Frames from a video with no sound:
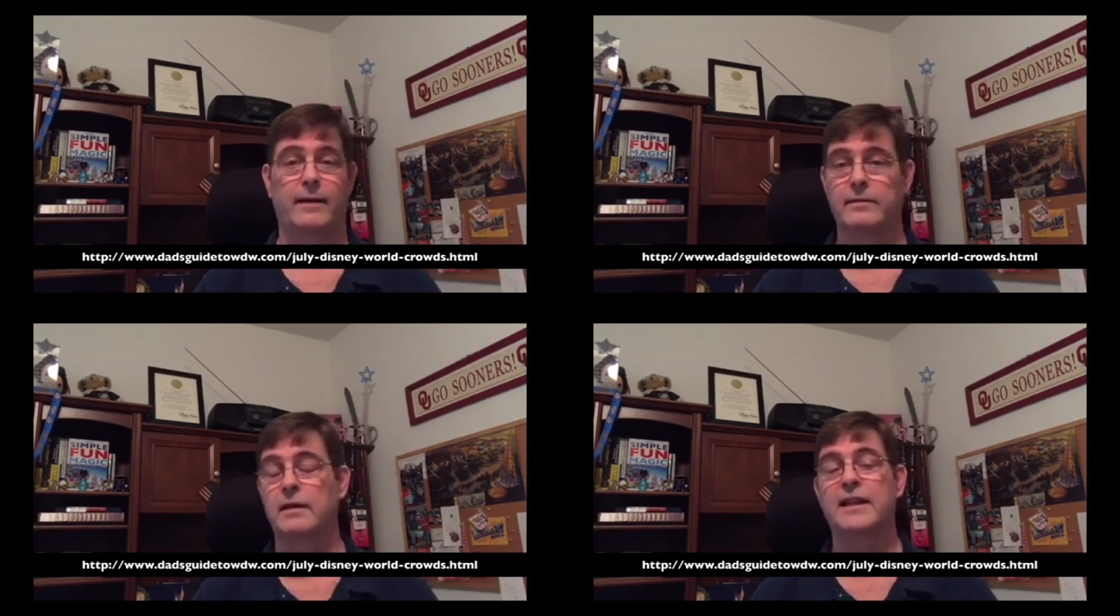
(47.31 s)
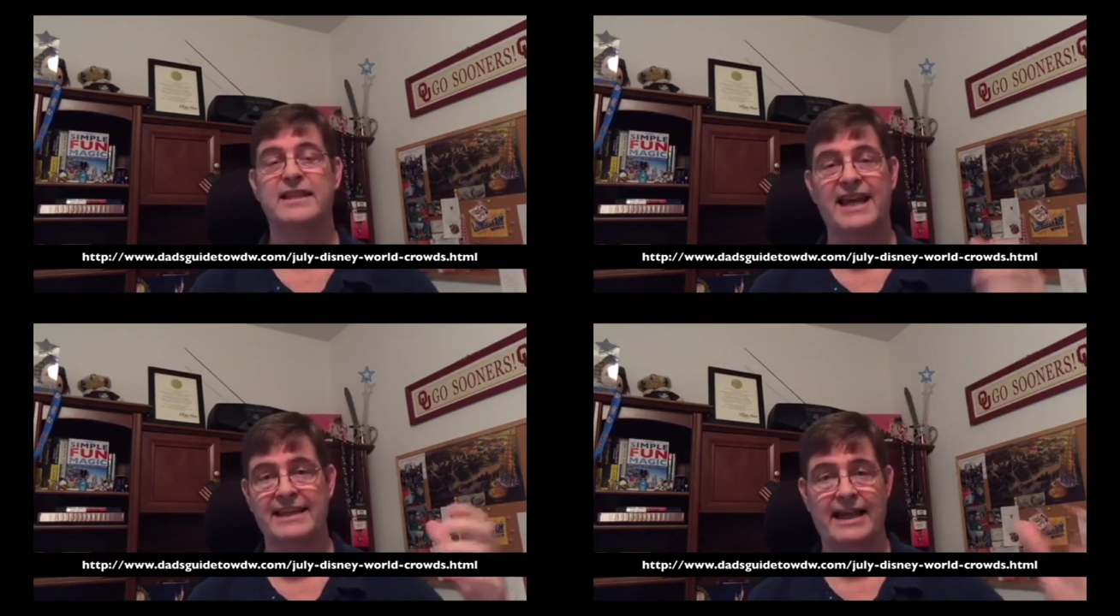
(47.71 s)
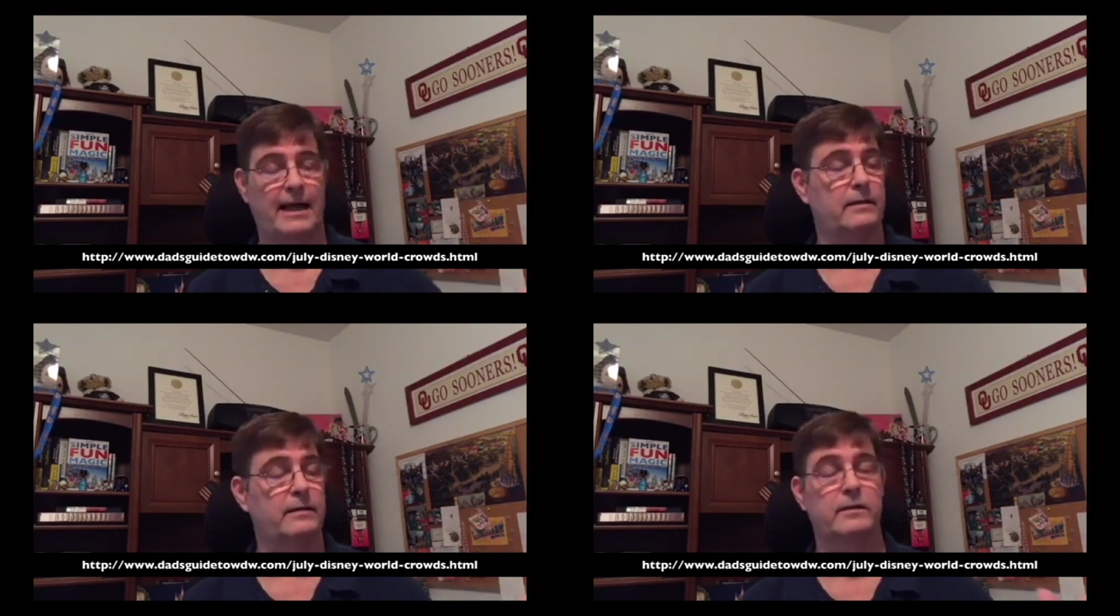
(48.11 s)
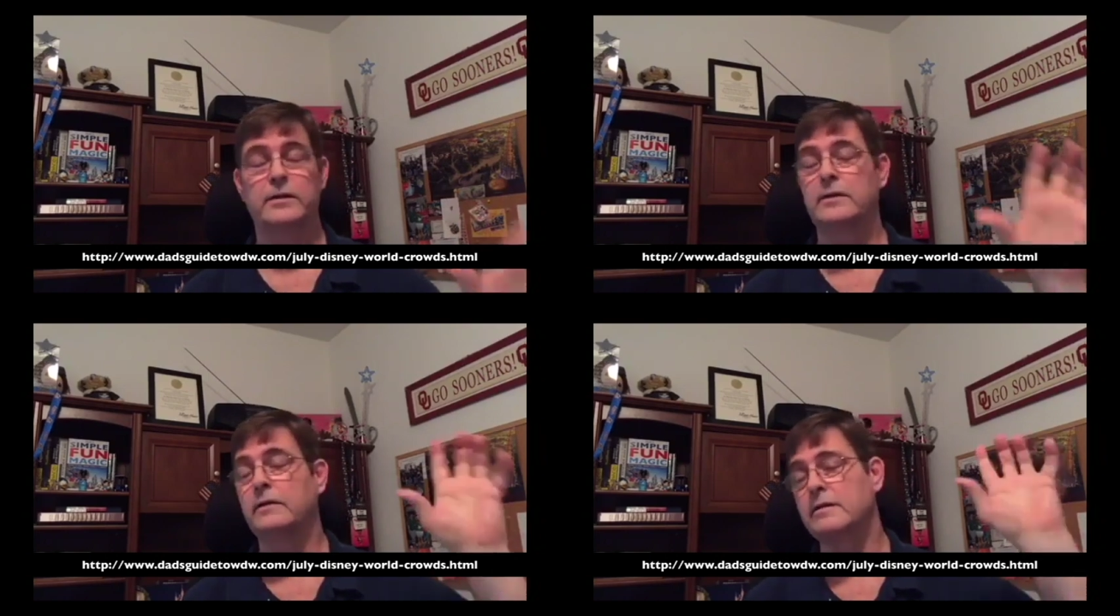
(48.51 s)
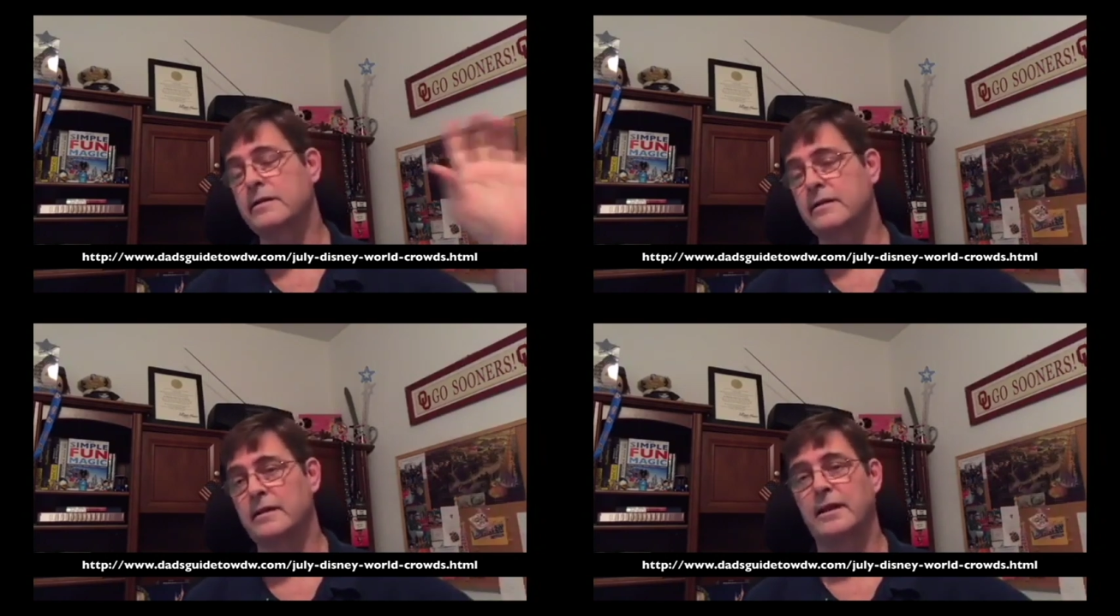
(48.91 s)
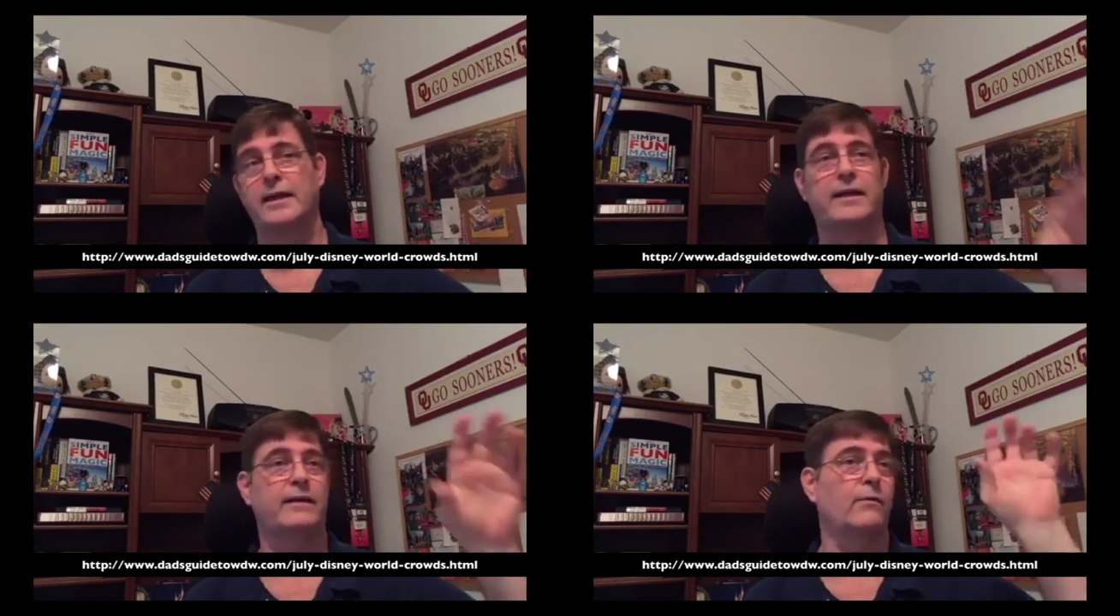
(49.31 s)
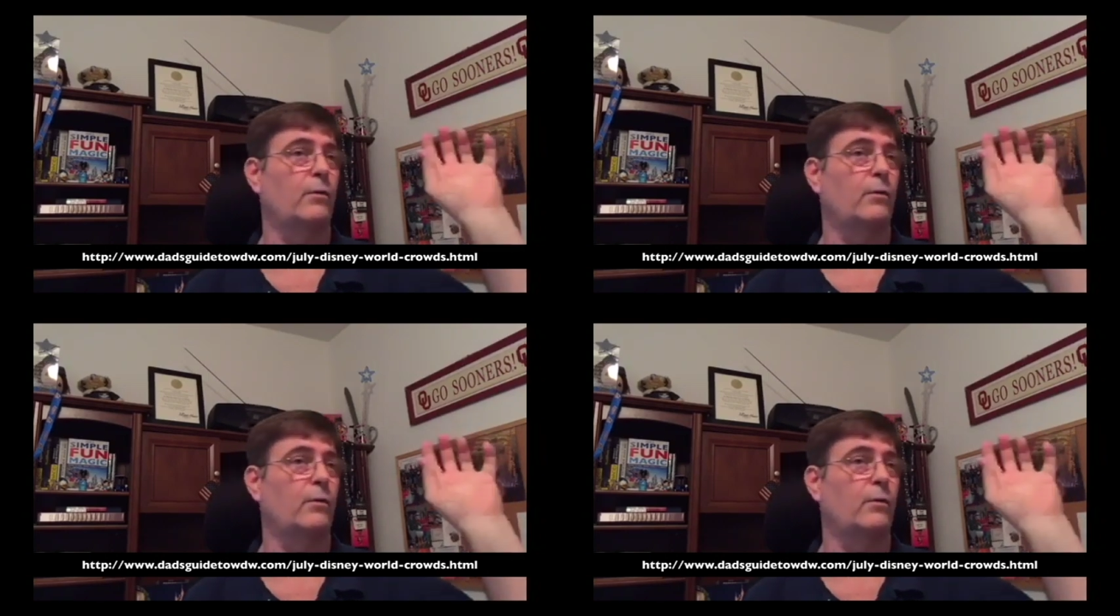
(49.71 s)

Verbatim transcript: Look at that calendar. You'll see